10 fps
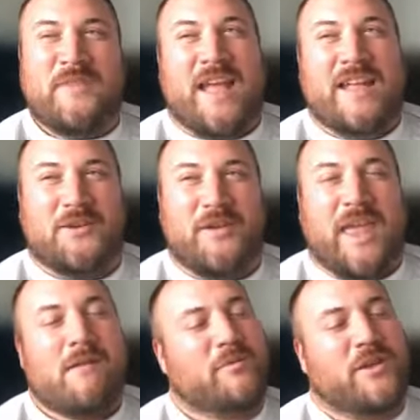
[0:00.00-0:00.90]
And so he
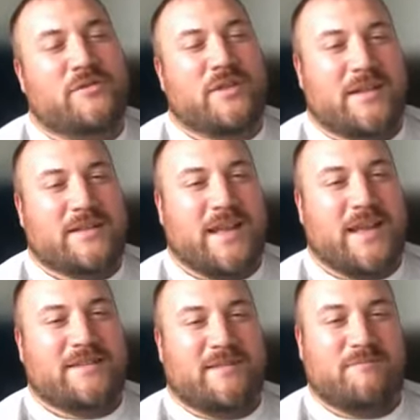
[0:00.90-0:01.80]
came up to Utah
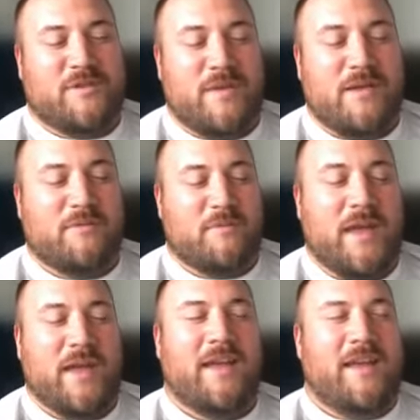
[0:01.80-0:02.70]
State to meet with
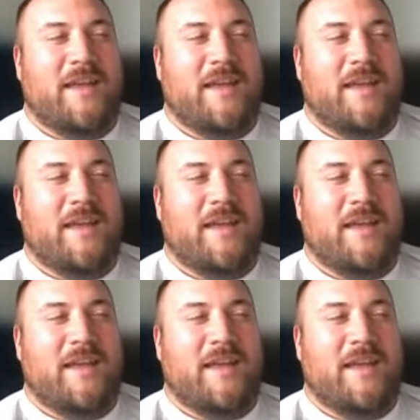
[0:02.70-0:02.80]
me,